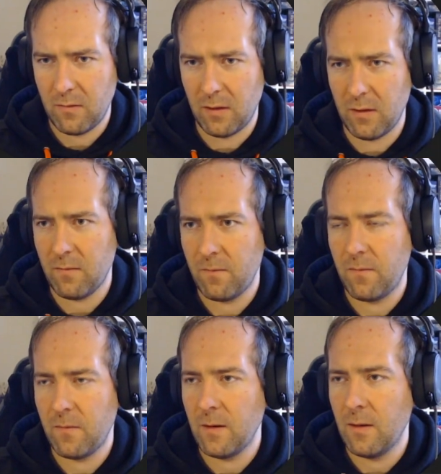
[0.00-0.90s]
Yeah.
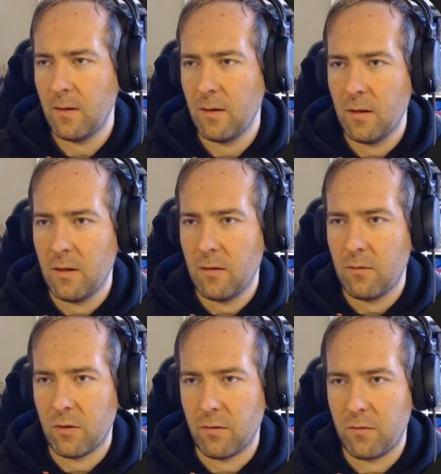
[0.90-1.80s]

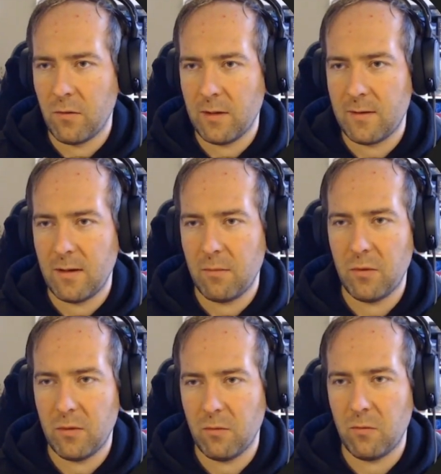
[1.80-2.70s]
For the full
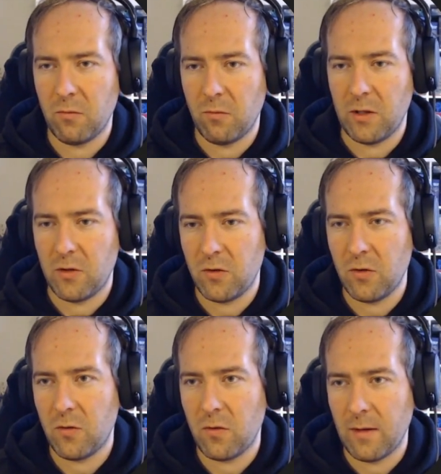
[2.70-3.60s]
example, we should